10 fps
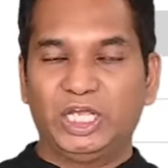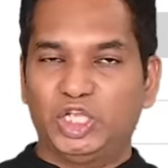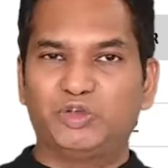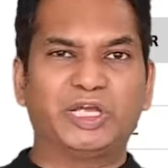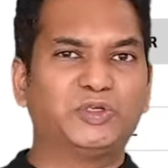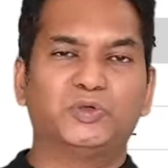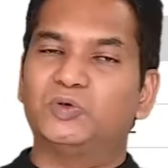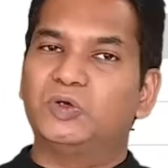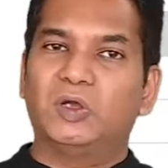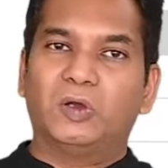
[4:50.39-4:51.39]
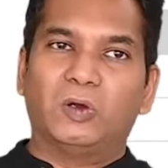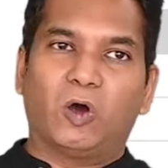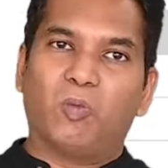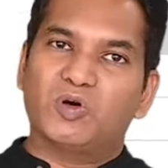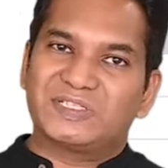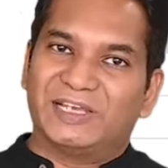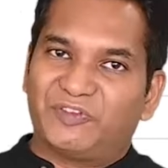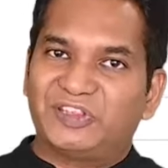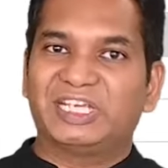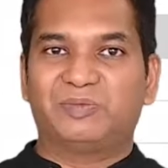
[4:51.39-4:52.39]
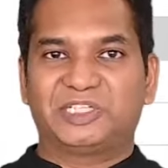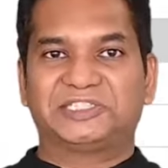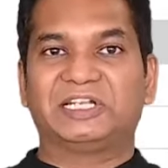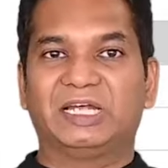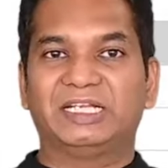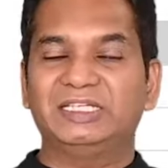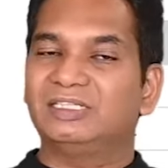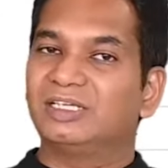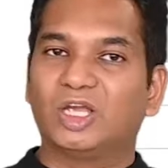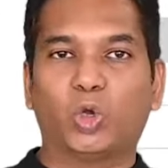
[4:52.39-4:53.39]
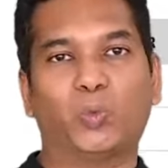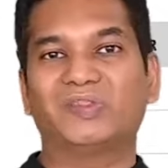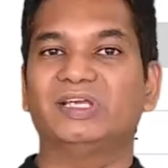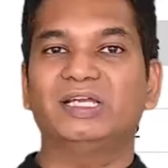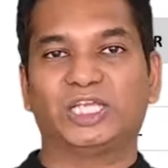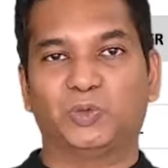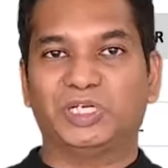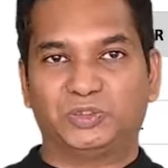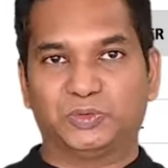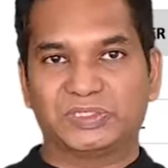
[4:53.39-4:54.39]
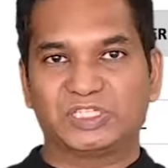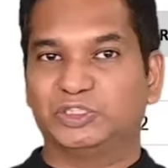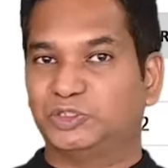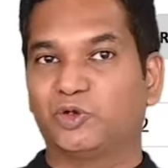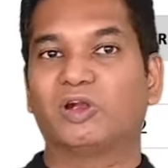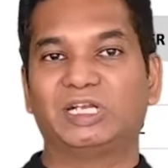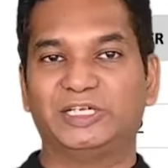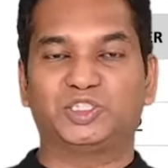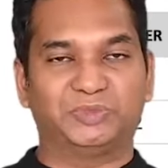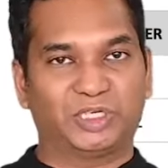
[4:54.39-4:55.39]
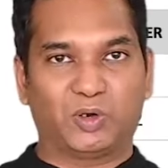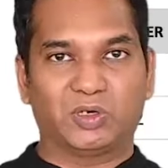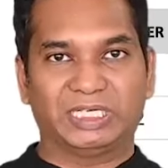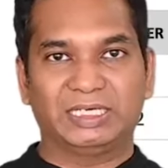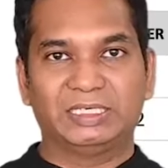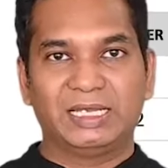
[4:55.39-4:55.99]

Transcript: You can do almost everything in machine learning with a GUI tool, so you do not need to be a coder.